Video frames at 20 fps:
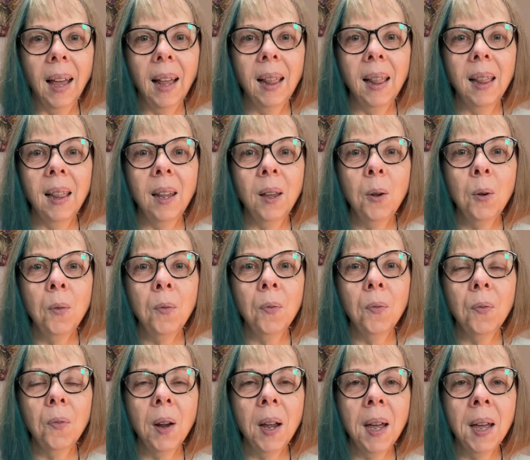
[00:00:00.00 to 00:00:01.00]
Hello,
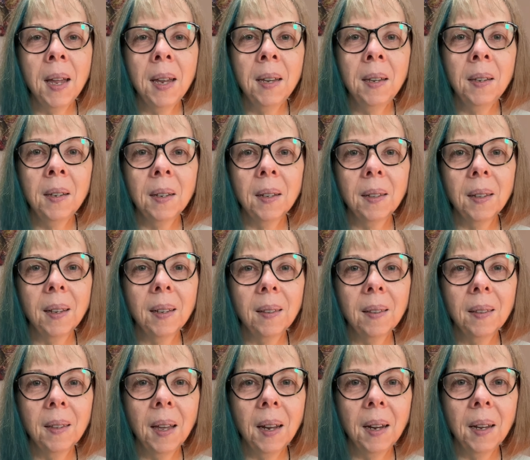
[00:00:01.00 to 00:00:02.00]
friend. Let's
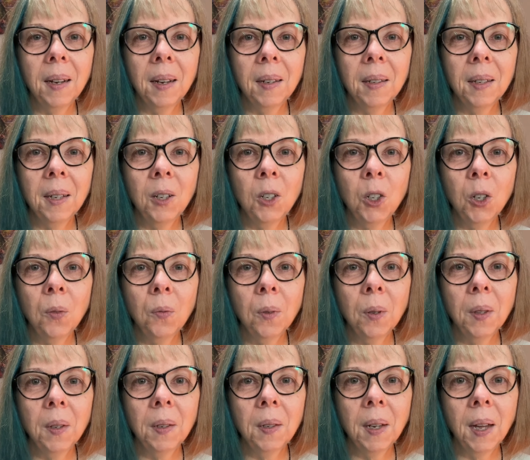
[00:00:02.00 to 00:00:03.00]
set an intention for
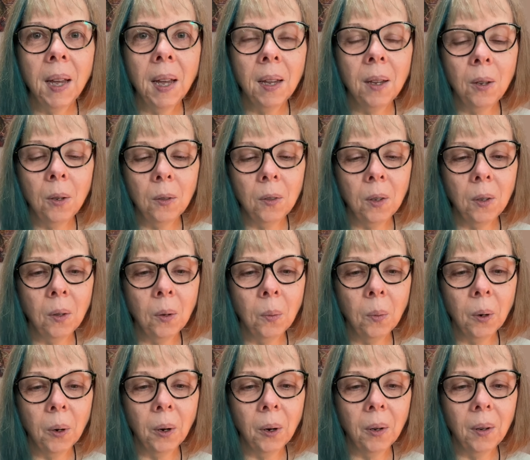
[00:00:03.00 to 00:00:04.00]
the day using the
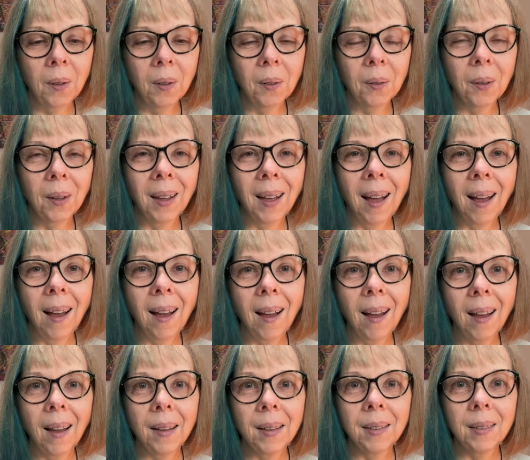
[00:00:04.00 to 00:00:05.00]
word
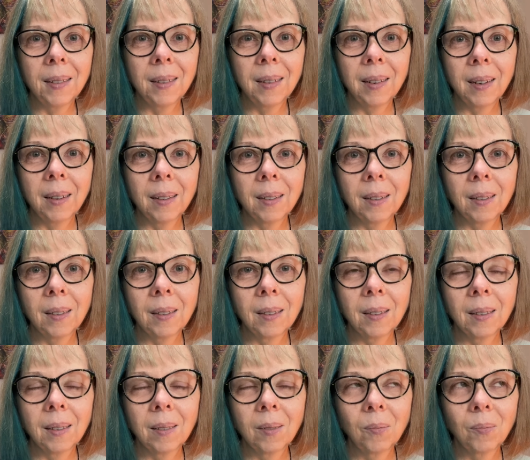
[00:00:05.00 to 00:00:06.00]
ah, dance.